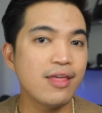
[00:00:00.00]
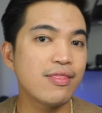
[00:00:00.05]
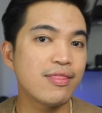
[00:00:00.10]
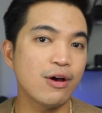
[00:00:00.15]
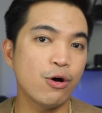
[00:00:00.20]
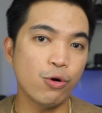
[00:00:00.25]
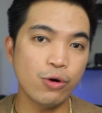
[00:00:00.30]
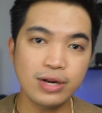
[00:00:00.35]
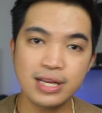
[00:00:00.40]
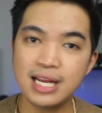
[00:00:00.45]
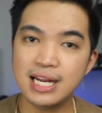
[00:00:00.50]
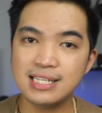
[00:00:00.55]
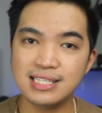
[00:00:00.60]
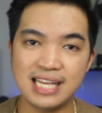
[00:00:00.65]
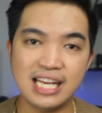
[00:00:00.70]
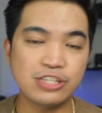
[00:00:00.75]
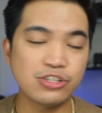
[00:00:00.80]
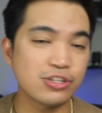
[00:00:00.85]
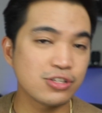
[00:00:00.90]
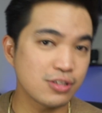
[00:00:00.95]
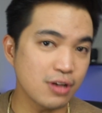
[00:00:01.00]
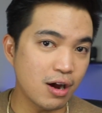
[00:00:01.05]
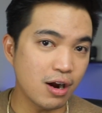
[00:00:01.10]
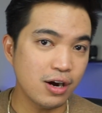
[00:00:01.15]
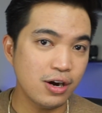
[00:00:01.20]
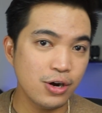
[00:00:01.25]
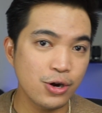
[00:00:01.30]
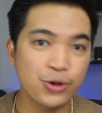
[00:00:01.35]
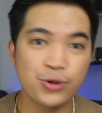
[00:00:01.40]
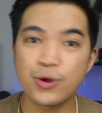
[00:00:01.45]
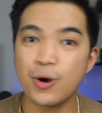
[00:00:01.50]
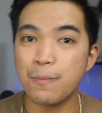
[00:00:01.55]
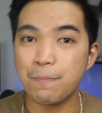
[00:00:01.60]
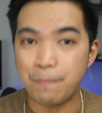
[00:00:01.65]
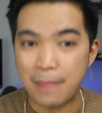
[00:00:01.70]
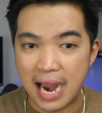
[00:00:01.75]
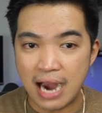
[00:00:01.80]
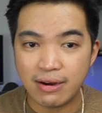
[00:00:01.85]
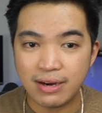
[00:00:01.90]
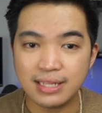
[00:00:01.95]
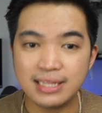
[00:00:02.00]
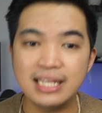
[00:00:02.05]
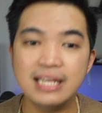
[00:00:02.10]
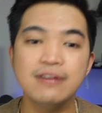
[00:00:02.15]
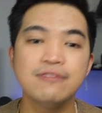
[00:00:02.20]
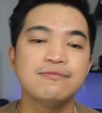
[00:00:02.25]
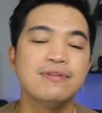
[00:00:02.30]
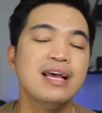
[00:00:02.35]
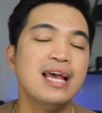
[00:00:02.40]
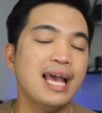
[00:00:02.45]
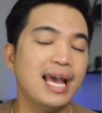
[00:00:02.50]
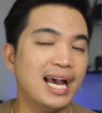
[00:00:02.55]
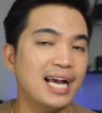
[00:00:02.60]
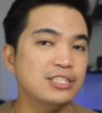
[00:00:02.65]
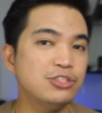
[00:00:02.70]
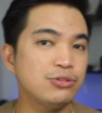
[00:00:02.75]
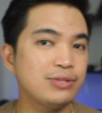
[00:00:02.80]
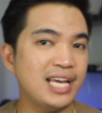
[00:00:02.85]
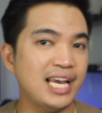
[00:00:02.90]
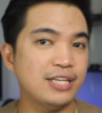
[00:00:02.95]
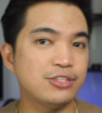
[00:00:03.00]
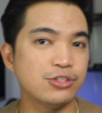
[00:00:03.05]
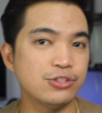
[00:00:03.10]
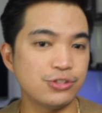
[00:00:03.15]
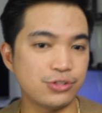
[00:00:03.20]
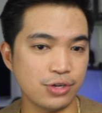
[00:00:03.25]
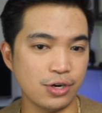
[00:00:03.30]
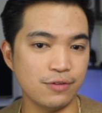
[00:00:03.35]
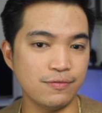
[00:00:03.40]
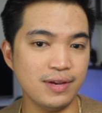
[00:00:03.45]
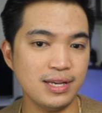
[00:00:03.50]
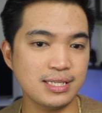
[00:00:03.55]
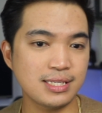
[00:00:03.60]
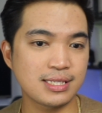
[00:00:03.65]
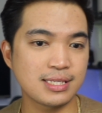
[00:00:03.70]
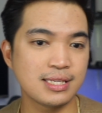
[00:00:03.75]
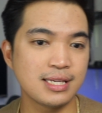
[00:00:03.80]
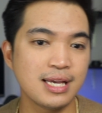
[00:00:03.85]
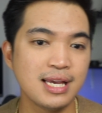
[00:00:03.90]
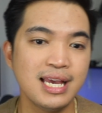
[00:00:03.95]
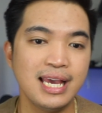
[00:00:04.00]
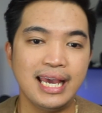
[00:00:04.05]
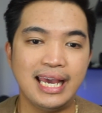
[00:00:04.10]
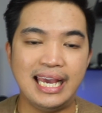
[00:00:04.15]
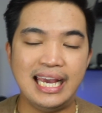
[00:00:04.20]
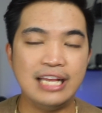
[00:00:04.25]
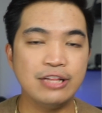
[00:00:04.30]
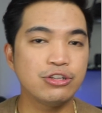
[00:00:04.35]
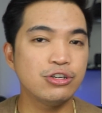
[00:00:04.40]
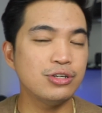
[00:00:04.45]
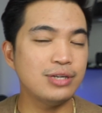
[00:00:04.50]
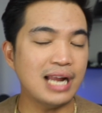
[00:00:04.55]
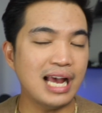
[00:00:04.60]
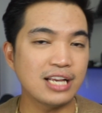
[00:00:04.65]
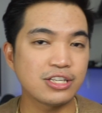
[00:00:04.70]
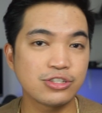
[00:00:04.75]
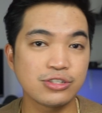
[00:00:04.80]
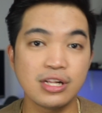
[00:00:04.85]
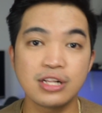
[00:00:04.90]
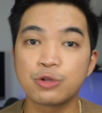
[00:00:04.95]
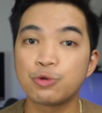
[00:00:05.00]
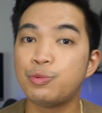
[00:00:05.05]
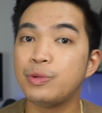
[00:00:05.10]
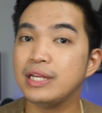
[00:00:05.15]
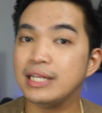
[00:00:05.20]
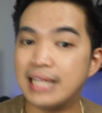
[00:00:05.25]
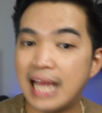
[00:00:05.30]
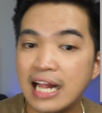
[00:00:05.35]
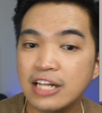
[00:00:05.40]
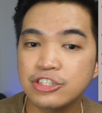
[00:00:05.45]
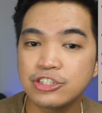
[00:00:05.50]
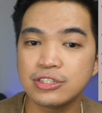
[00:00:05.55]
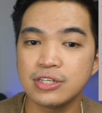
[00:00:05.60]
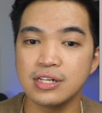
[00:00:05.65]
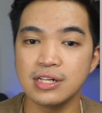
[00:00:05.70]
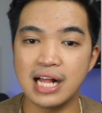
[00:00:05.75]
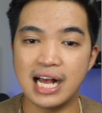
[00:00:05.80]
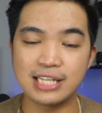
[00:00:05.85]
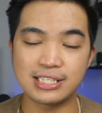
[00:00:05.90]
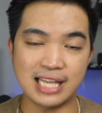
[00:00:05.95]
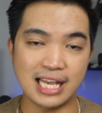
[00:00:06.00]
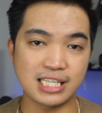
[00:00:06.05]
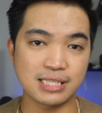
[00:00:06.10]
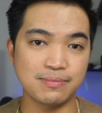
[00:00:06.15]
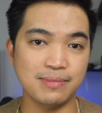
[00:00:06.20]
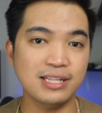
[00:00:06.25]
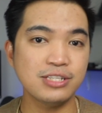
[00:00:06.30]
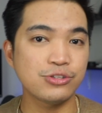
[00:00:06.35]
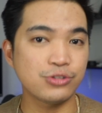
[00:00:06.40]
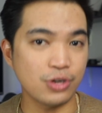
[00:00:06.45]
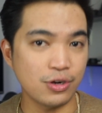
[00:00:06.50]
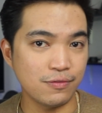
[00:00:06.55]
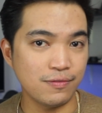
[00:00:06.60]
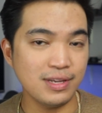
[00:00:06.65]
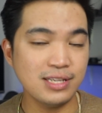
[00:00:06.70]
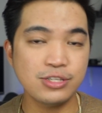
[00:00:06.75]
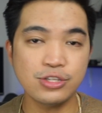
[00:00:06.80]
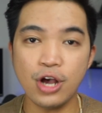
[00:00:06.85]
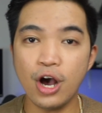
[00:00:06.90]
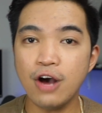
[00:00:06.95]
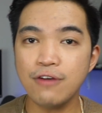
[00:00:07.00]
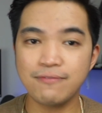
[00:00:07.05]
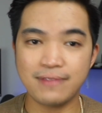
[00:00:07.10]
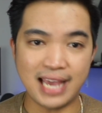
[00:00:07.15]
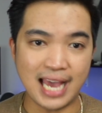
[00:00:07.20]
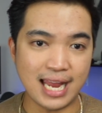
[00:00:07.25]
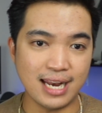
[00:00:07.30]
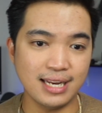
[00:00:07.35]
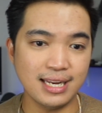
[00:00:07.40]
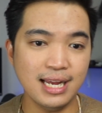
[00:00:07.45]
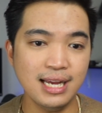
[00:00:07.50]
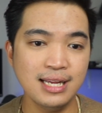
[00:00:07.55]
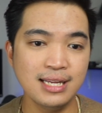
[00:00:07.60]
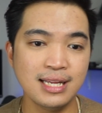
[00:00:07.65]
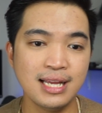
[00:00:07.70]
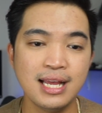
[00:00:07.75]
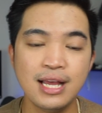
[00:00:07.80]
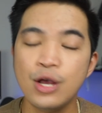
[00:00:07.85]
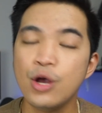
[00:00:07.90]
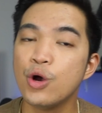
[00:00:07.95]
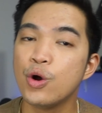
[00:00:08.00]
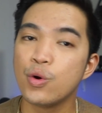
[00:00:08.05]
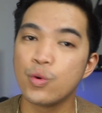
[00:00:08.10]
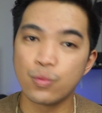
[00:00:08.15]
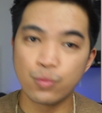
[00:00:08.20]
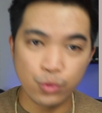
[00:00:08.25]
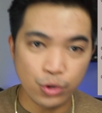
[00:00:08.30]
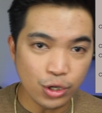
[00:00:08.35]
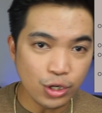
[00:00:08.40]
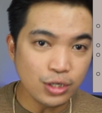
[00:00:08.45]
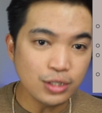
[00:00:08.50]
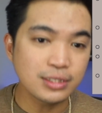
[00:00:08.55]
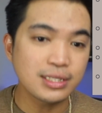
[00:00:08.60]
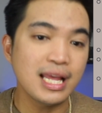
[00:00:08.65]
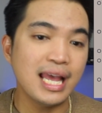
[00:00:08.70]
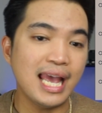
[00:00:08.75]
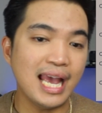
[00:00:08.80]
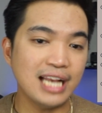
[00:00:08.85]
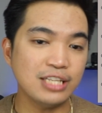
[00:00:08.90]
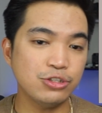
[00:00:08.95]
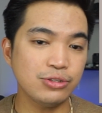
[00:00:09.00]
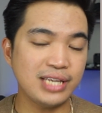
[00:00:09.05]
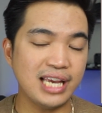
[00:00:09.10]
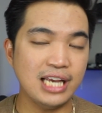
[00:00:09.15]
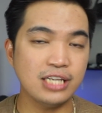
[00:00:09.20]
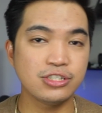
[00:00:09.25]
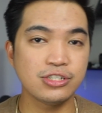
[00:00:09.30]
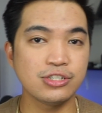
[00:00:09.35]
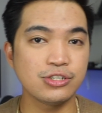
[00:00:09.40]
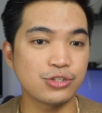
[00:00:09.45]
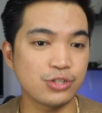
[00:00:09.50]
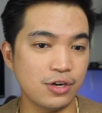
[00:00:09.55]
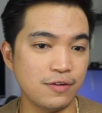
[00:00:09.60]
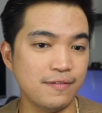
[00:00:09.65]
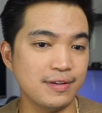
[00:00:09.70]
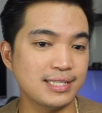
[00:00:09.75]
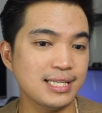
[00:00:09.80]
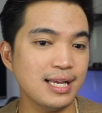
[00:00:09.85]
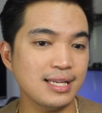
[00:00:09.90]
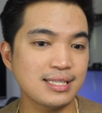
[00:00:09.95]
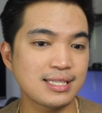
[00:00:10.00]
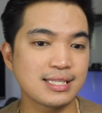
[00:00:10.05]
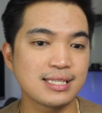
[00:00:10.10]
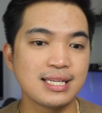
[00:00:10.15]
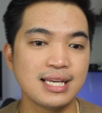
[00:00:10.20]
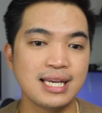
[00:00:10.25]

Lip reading: the organizations are Comparative Education Service, International Credential Assessment Service of Canada, World Education Services,